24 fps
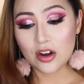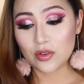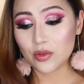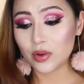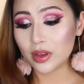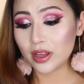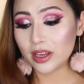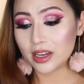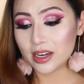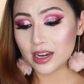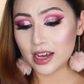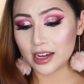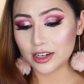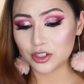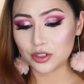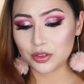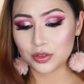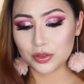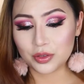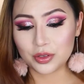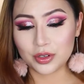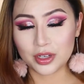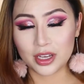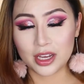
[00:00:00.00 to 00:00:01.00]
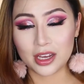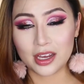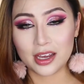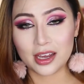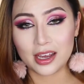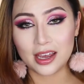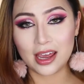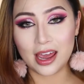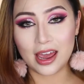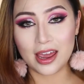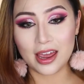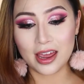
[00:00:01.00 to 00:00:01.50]
really natural
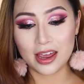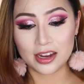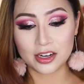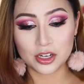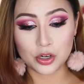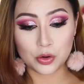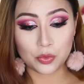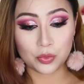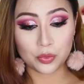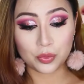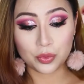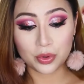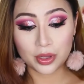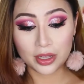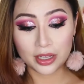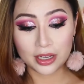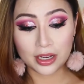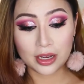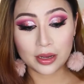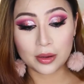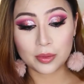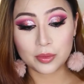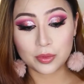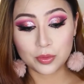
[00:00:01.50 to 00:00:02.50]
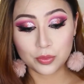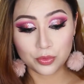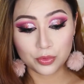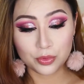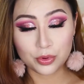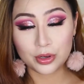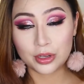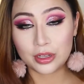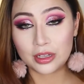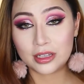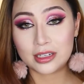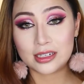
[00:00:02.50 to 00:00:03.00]
looking, and really,
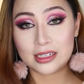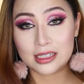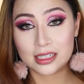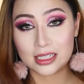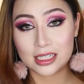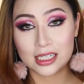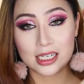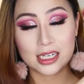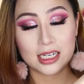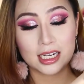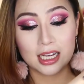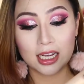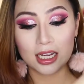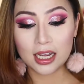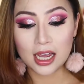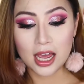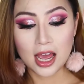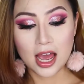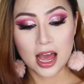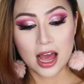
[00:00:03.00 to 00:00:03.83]
really stunning.